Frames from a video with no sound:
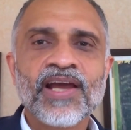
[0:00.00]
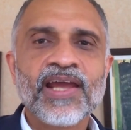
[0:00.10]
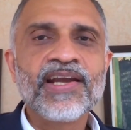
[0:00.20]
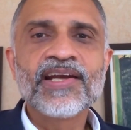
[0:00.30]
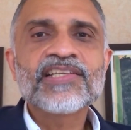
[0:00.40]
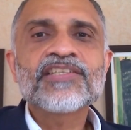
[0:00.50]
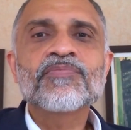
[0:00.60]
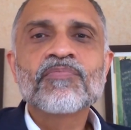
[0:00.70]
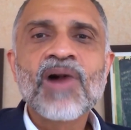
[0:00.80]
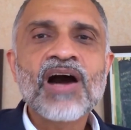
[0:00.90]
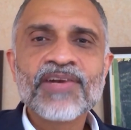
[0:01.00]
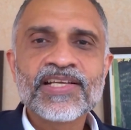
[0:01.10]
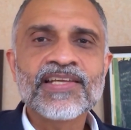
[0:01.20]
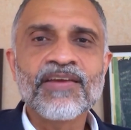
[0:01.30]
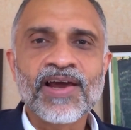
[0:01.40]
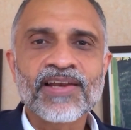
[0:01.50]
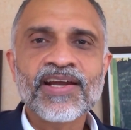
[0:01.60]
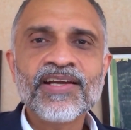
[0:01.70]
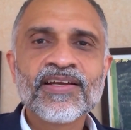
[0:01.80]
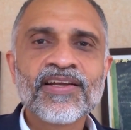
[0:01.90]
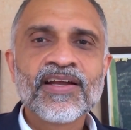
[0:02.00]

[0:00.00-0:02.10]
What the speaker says: and he did just marvelously well, right?